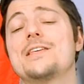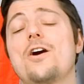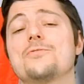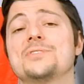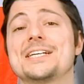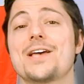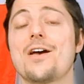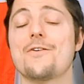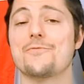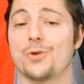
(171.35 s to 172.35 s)
the off nights
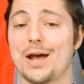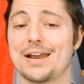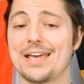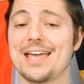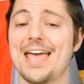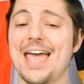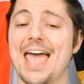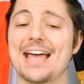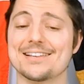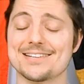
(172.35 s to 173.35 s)
Friday
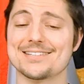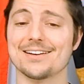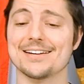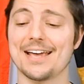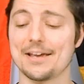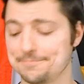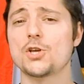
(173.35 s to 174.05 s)
and Sunday.